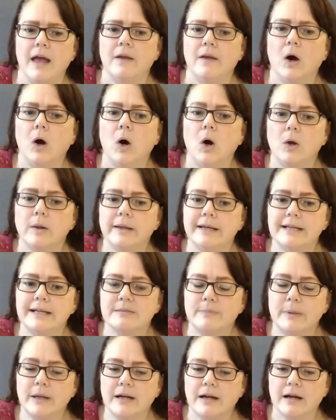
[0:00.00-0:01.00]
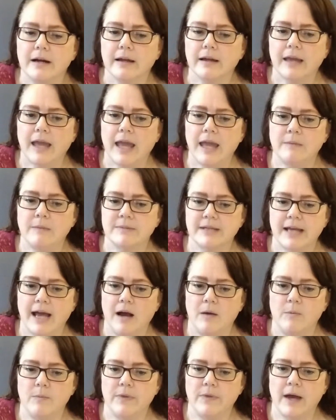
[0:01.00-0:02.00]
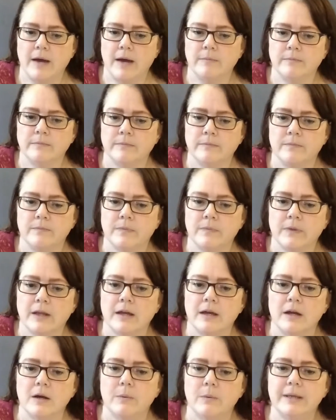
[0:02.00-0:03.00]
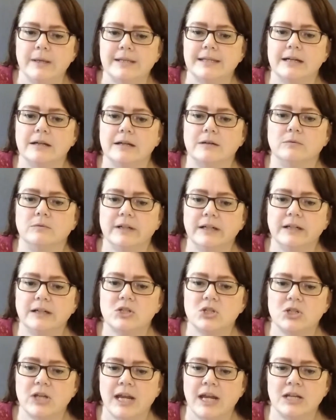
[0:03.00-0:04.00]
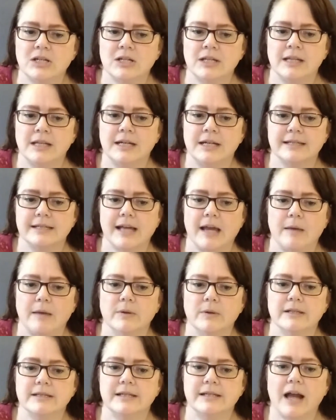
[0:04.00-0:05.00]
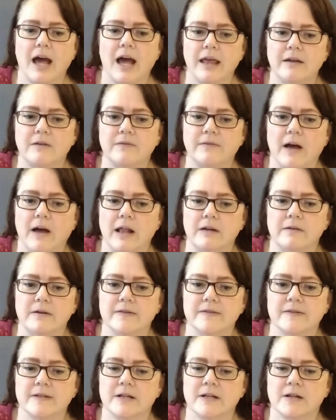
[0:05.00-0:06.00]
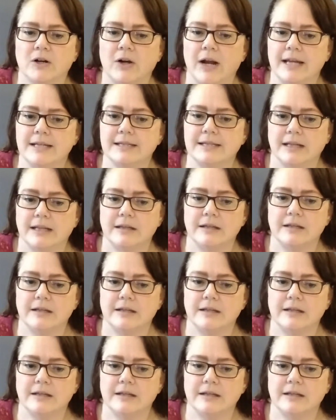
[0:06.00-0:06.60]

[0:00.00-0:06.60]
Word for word: and the Holy Spirit came to help them. We see a real change in the disciples and other followers of Christ